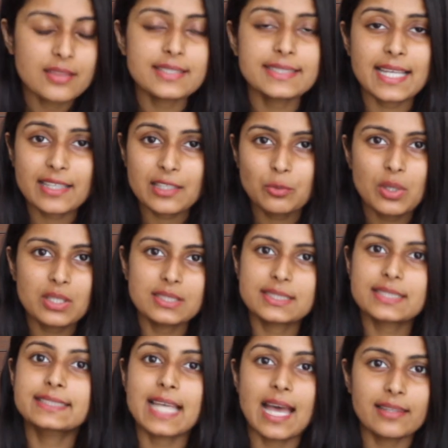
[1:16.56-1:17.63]
The second one is
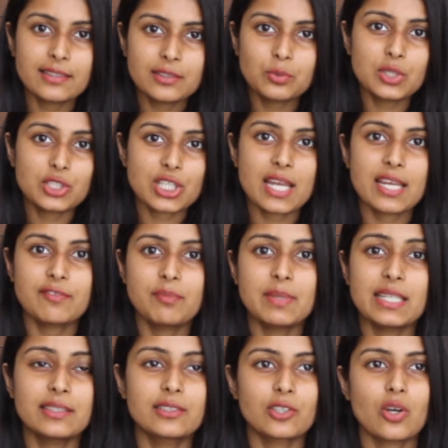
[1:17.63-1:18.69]
a salad which I have
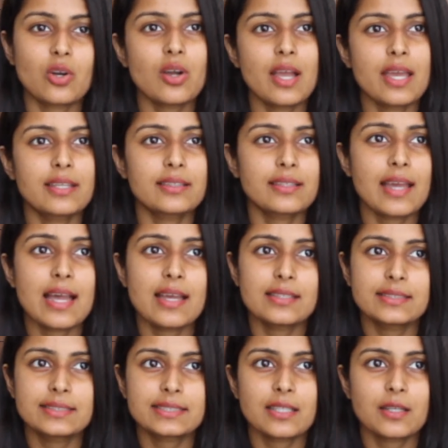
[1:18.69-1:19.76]
made raw, and it
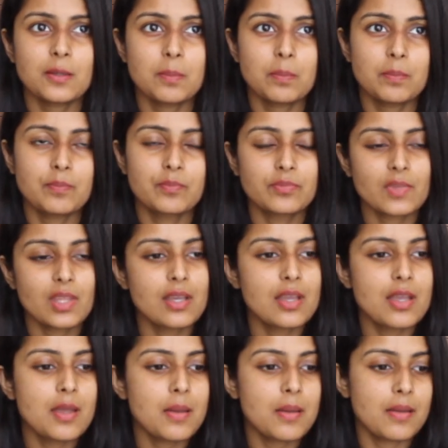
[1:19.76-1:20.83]
has
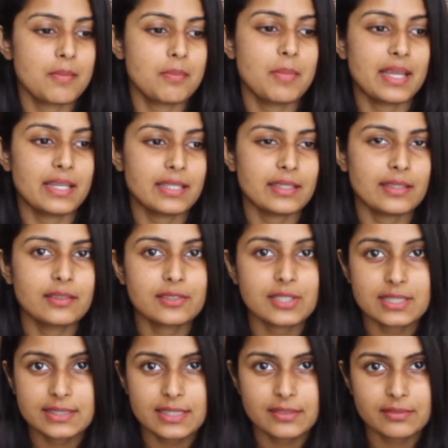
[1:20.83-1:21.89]
many
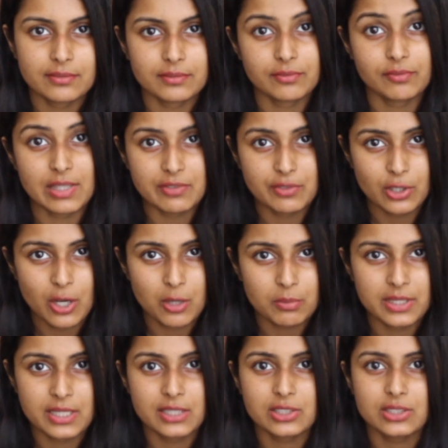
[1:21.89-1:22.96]
interesting flavor
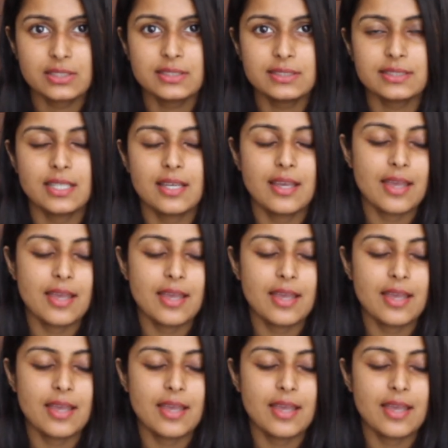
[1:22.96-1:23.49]
combinations.